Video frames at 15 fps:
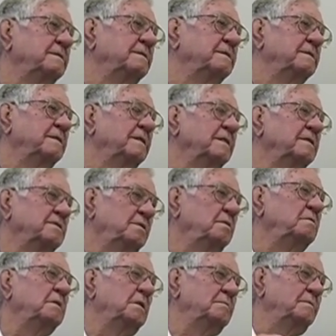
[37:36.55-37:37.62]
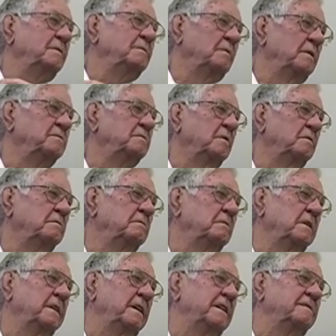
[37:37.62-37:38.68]
Oh my. Two of them, one forward and
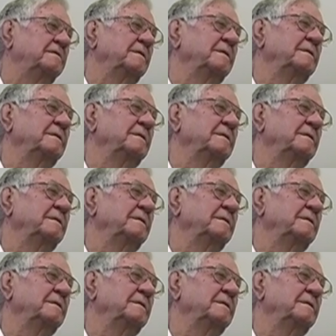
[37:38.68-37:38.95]
one out.